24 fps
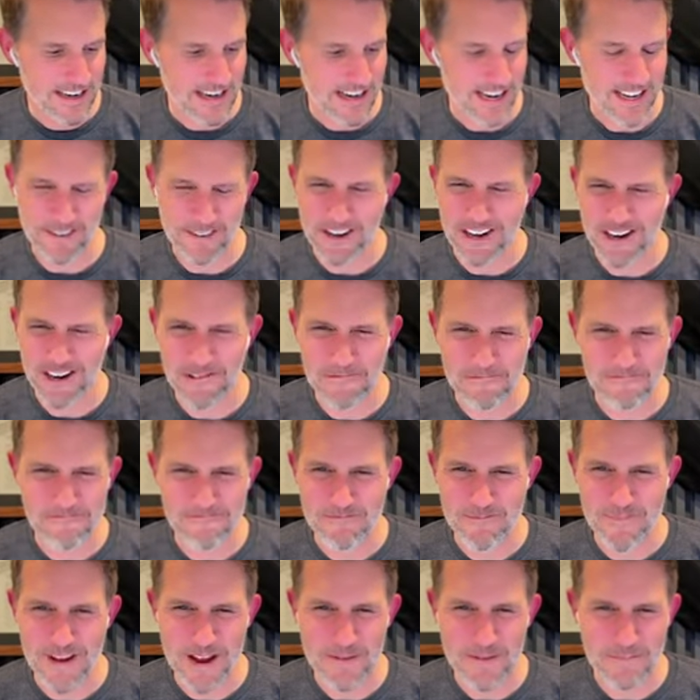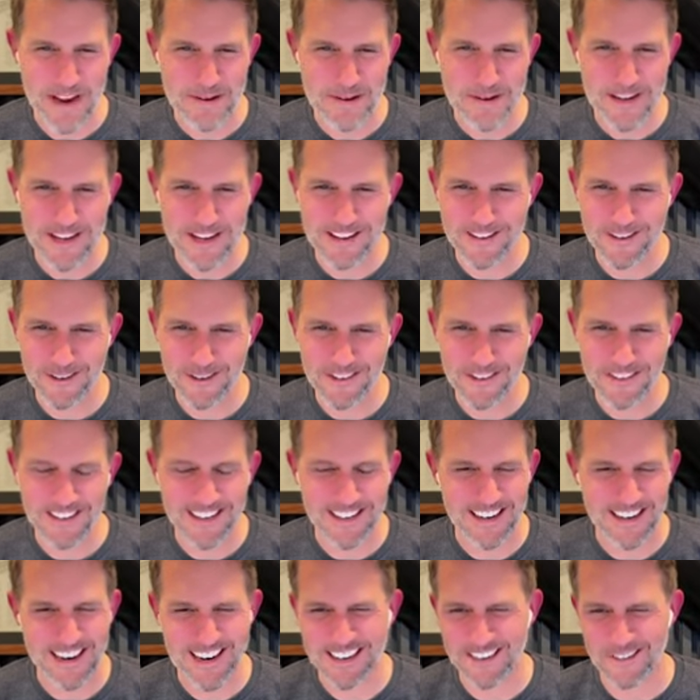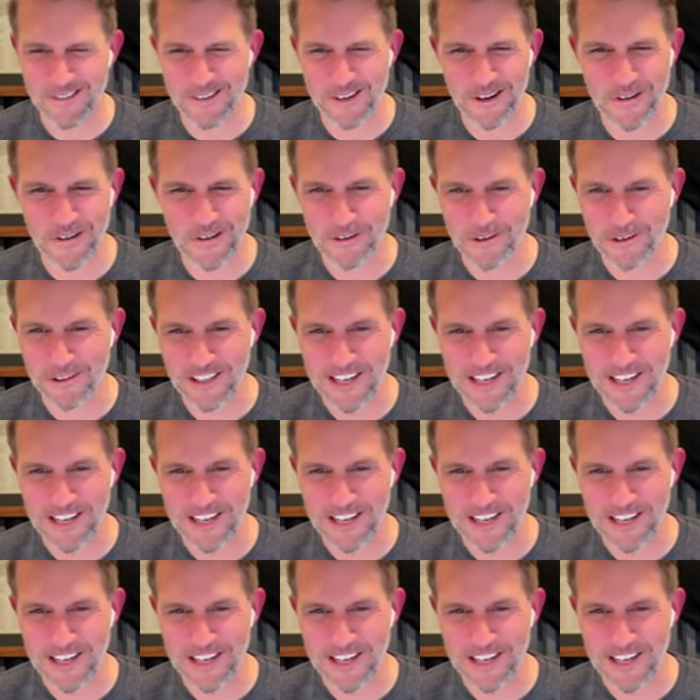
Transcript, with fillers: I don't know. Maybe they're, I don't know if they're